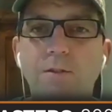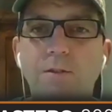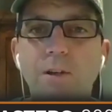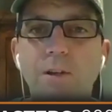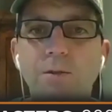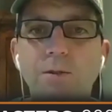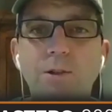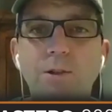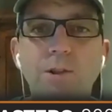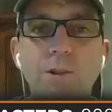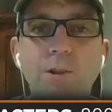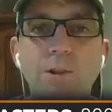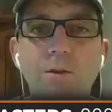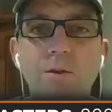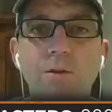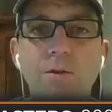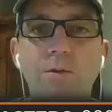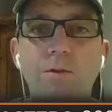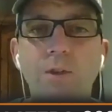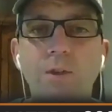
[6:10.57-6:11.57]
No
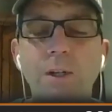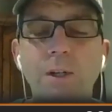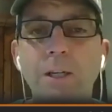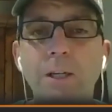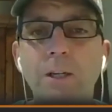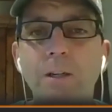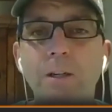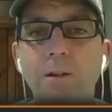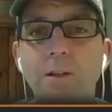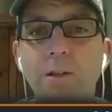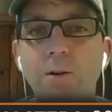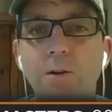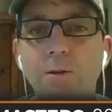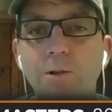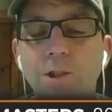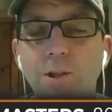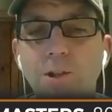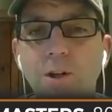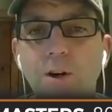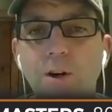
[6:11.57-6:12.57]
shoes, no
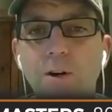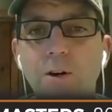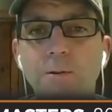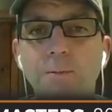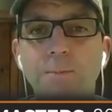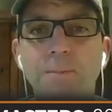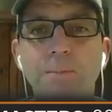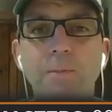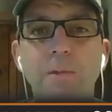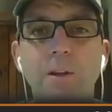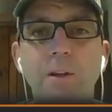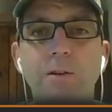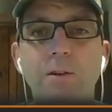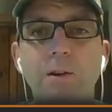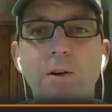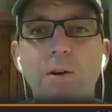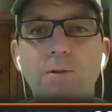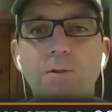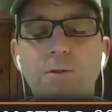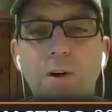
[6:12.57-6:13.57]
shirt,
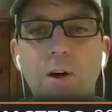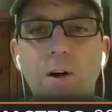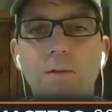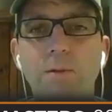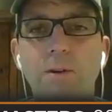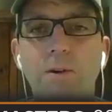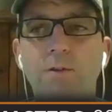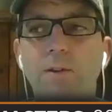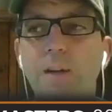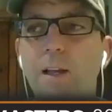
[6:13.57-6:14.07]
no service.